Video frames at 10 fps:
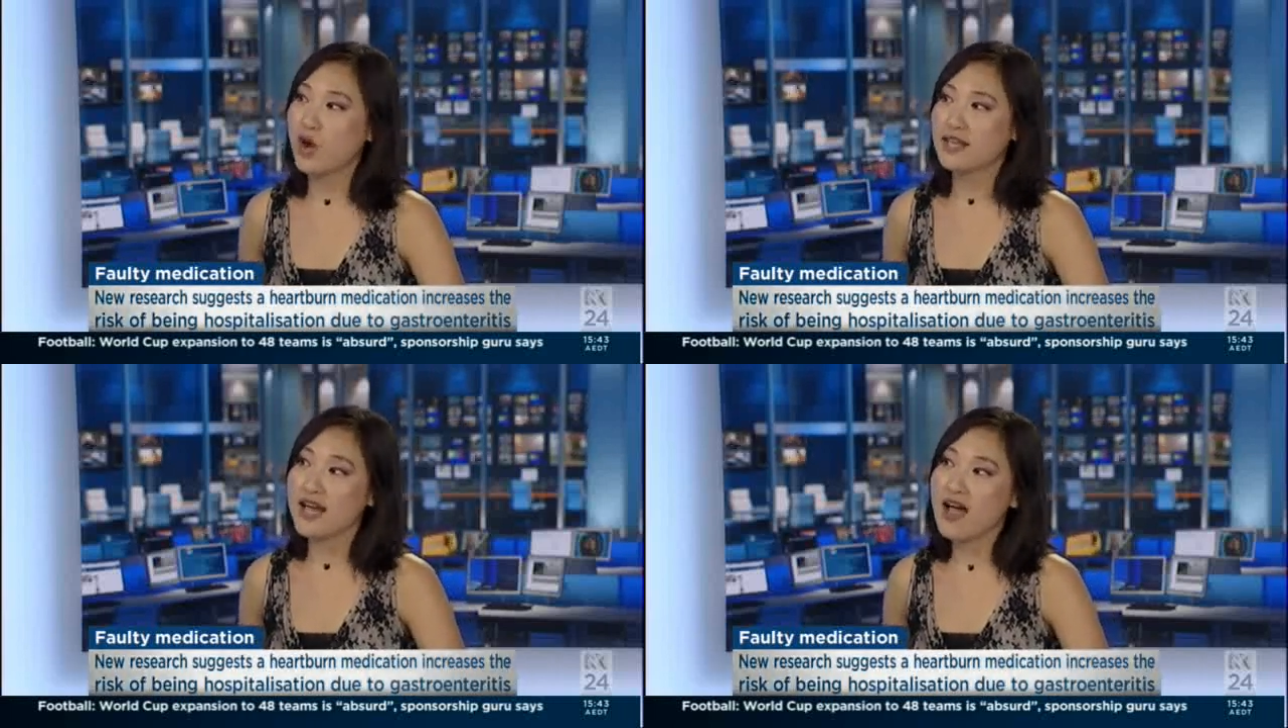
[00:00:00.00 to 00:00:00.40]

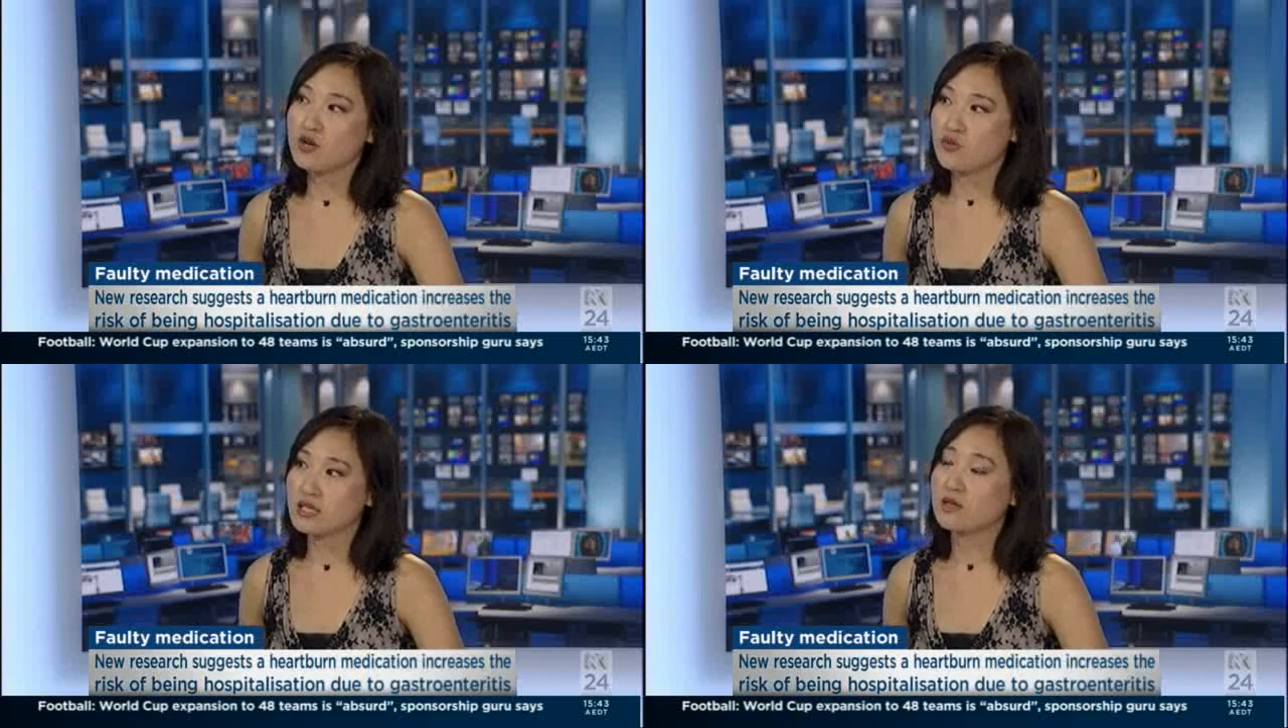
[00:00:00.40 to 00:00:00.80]
at higher
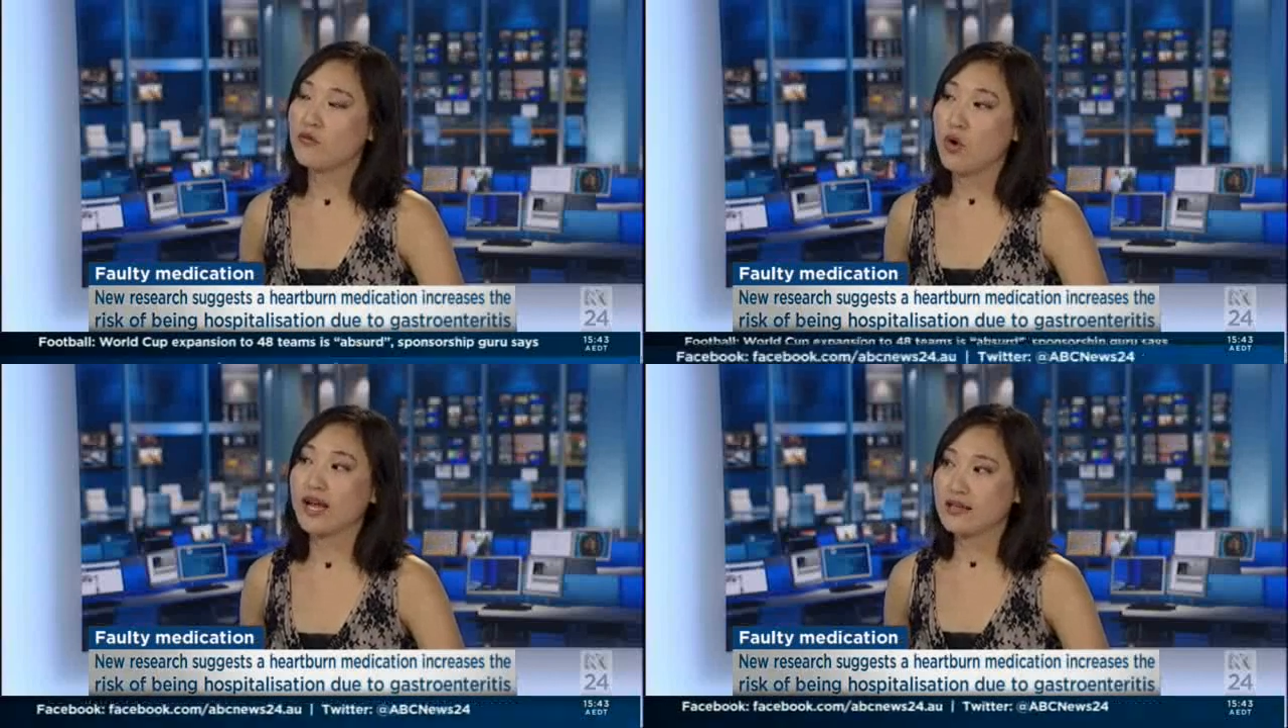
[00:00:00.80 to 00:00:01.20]
risk
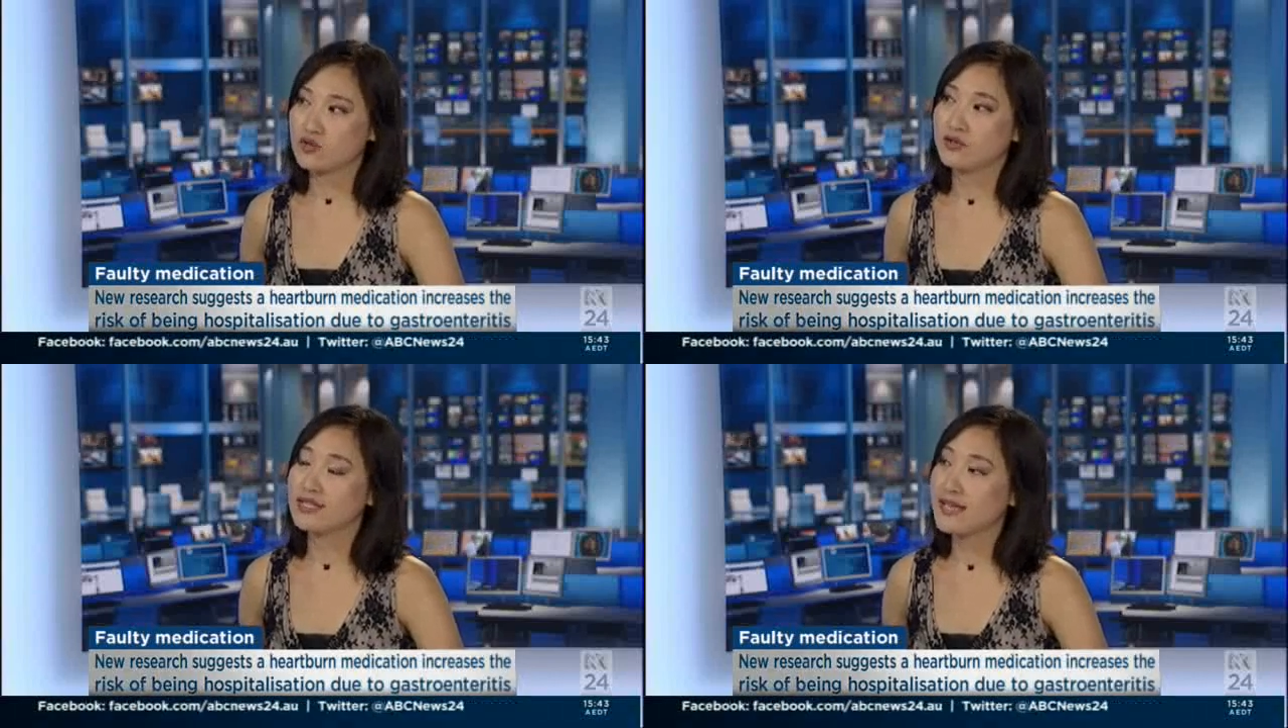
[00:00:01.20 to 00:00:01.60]
for
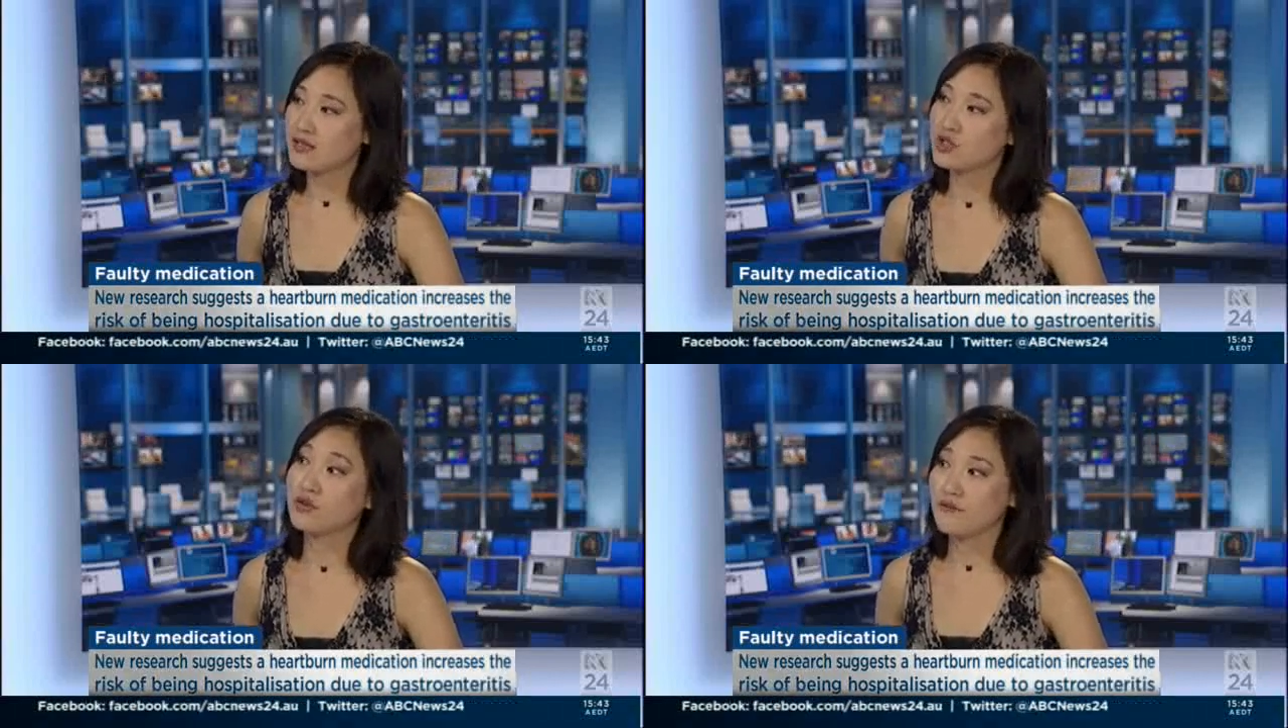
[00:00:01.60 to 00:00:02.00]

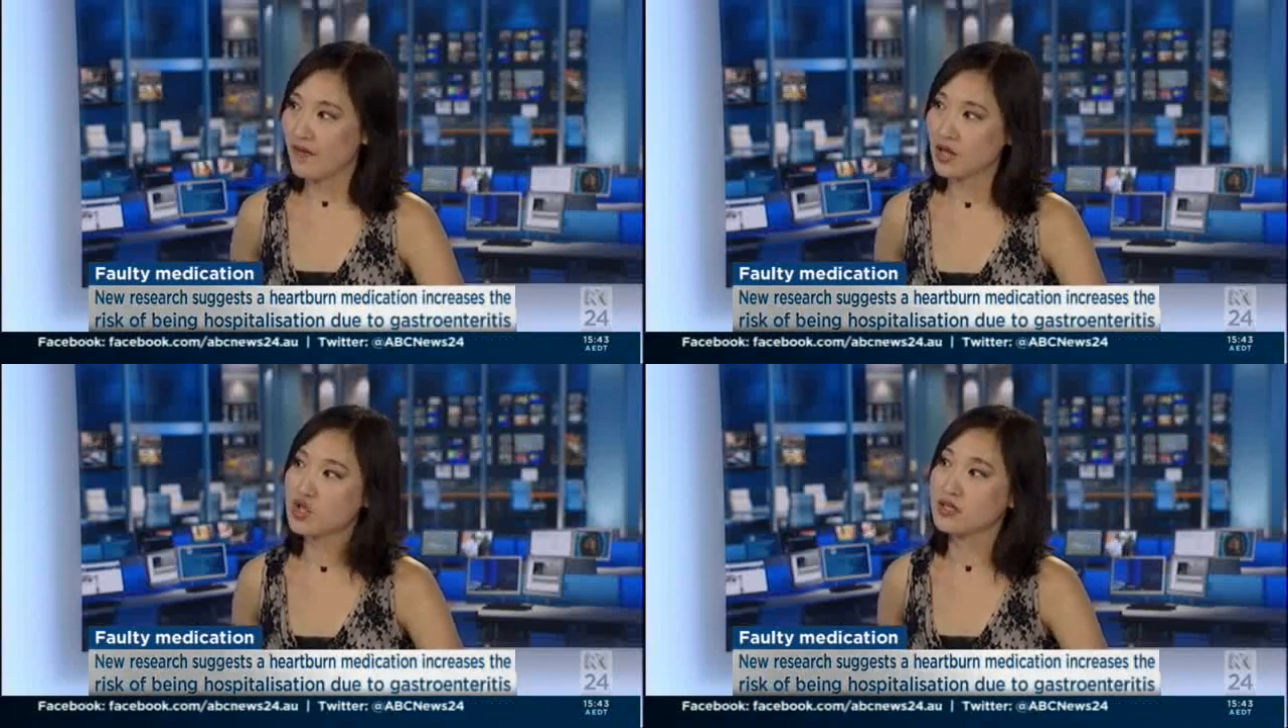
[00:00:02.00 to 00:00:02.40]
gastrointestinal
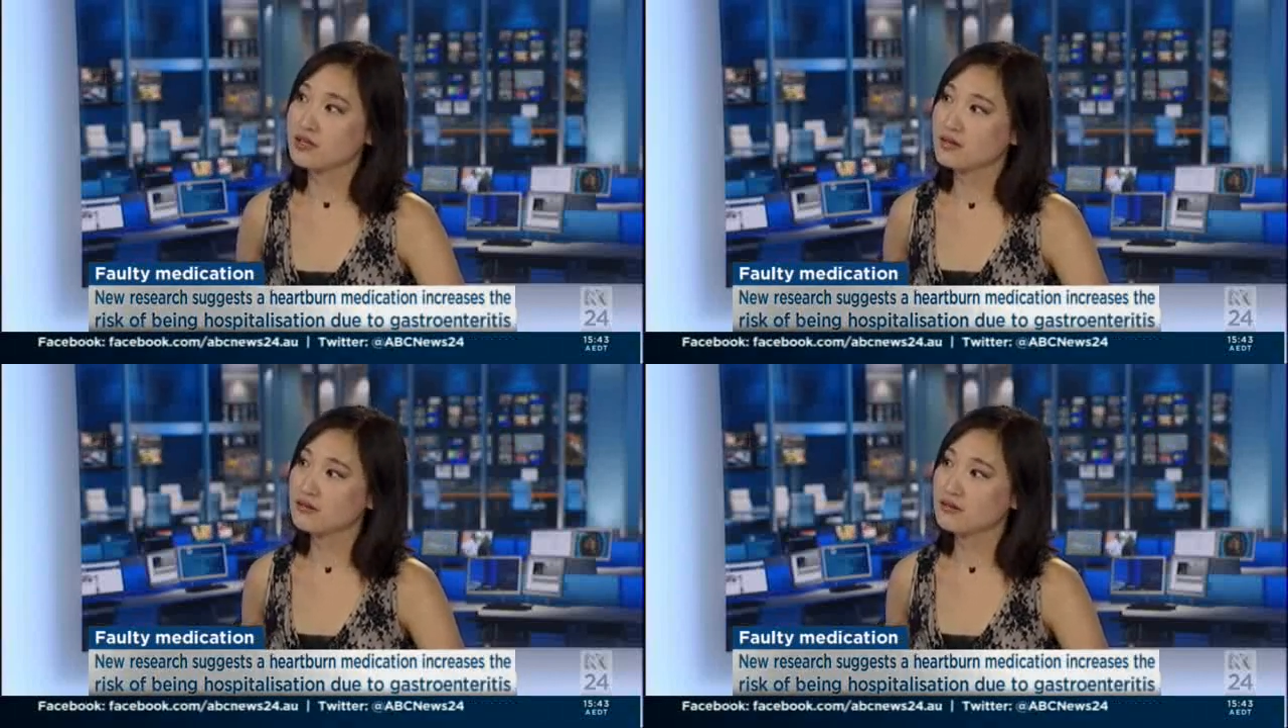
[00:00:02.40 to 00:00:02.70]
infections.